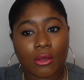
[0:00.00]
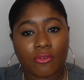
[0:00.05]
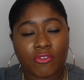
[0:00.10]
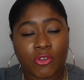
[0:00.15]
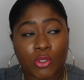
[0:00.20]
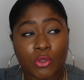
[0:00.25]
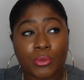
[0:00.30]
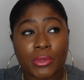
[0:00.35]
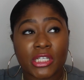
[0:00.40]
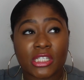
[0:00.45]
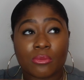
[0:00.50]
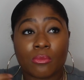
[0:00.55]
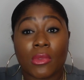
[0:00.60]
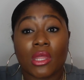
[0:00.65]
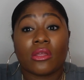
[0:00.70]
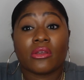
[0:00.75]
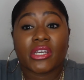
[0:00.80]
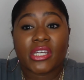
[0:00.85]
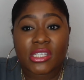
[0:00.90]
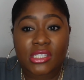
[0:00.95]
Voluminous
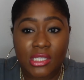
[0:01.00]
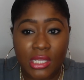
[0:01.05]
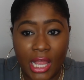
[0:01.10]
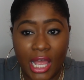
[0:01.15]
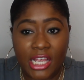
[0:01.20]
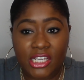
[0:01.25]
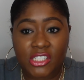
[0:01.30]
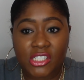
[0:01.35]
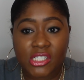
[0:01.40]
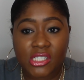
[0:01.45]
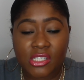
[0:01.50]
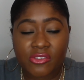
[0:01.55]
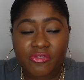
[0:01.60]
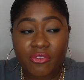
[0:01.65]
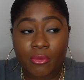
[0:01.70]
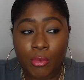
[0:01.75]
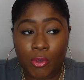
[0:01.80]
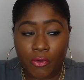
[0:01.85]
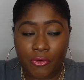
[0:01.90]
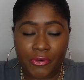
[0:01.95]
Millions lashes
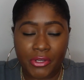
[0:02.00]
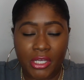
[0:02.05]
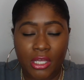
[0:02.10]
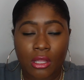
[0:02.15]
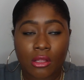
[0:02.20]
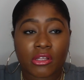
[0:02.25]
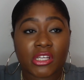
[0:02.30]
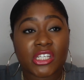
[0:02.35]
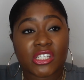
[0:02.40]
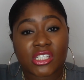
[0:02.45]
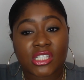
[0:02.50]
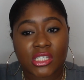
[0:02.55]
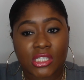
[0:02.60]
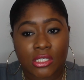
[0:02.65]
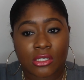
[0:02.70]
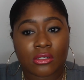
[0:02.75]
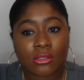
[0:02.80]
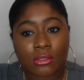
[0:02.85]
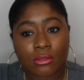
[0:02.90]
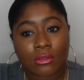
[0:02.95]
from L'Oreal is
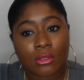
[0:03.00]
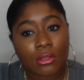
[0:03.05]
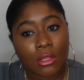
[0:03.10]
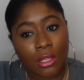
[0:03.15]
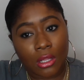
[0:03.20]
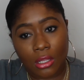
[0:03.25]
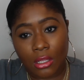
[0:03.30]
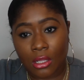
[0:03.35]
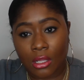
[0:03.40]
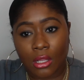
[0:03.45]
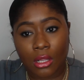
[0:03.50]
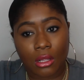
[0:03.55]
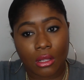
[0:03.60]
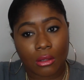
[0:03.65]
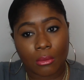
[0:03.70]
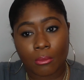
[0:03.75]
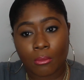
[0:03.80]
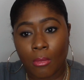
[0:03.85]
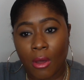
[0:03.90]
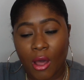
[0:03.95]
still
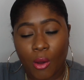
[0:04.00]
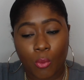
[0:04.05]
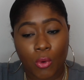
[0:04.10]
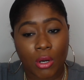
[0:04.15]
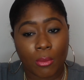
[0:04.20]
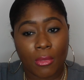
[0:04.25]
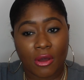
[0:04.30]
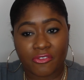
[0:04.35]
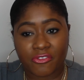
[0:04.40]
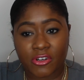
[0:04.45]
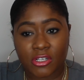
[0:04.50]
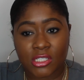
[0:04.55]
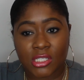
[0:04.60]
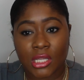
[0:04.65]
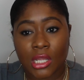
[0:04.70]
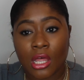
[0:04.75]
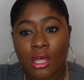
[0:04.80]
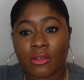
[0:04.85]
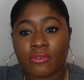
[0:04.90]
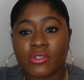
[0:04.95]
my, one of my first
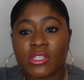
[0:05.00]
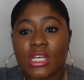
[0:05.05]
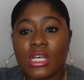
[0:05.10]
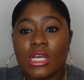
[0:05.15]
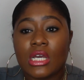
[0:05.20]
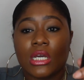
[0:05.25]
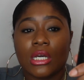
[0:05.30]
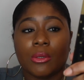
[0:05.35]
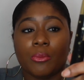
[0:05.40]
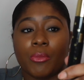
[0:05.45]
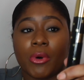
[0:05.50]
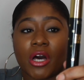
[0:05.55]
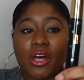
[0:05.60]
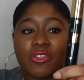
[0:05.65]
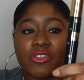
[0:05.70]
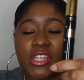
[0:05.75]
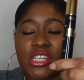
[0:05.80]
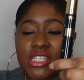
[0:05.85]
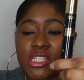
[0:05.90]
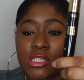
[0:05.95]
loves.
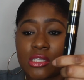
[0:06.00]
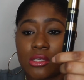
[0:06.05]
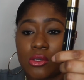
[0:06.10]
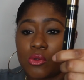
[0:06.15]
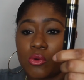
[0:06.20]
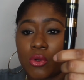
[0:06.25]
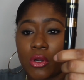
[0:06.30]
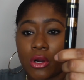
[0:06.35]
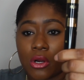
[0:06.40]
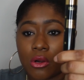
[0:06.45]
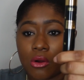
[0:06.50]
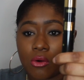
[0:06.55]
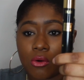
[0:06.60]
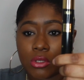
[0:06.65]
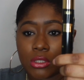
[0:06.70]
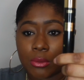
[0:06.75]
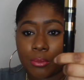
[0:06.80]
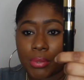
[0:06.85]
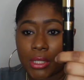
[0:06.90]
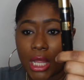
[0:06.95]
But this is the new girl
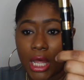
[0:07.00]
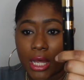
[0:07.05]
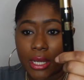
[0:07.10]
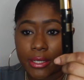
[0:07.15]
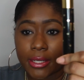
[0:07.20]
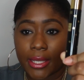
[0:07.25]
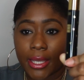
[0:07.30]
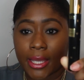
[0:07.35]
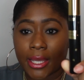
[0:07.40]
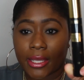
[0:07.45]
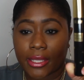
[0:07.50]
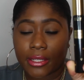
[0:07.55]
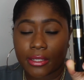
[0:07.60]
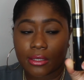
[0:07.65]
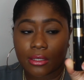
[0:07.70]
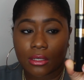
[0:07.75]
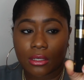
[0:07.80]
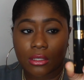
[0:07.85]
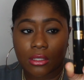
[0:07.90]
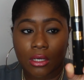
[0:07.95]
on the block.
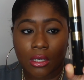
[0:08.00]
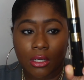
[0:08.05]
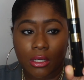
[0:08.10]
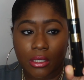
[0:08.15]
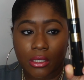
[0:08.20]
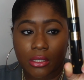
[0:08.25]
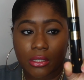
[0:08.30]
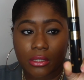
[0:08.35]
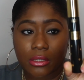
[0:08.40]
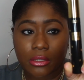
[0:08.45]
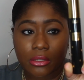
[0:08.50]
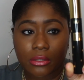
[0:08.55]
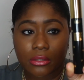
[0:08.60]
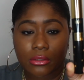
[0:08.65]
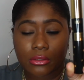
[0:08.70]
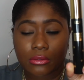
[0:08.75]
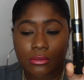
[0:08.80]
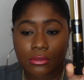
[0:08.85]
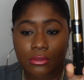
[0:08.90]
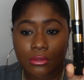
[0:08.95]
And uh,
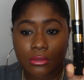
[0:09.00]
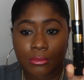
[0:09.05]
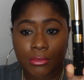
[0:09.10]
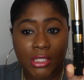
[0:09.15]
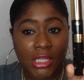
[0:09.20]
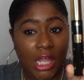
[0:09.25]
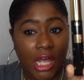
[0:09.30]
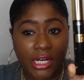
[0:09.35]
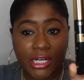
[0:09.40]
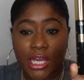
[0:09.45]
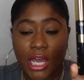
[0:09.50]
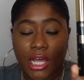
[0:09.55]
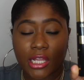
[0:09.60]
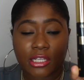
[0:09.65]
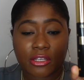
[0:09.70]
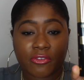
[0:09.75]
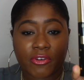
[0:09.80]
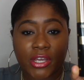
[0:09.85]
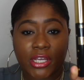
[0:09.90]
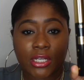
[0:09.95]
Milani
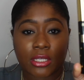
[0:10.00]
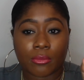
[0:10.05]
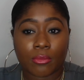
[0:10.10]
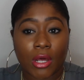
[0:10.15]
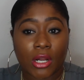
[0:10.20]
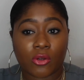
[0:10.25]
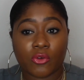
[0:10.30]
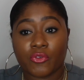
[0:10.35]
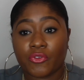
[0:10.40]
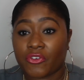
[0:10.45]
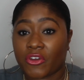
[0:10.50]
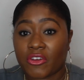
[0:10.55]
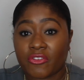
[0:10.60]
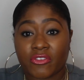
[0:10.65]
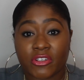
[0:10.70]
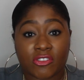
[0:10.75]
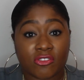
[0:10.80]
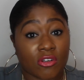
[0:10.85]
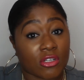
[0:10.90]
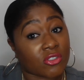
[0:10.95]
highly rated. My new
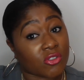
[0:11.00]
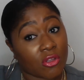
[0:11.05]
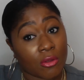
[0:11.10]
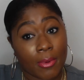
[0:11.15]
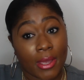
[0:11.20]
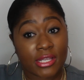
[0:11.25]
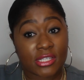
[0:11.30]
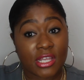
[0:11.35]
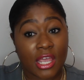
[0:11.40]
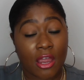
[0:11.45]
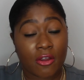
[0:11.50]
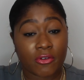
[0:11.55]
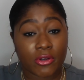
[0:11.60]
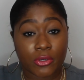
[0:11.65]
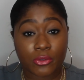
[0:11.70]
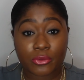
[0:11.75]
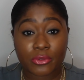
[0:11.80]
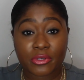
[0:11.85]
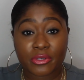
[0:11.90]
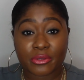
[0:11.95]
favorite drugstore
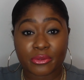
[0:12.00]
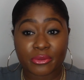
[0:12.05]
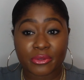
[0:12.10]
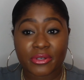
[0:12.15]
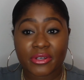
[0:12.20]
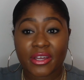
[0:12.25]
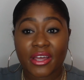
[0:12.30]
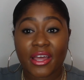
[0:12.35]
mascara. Who knew?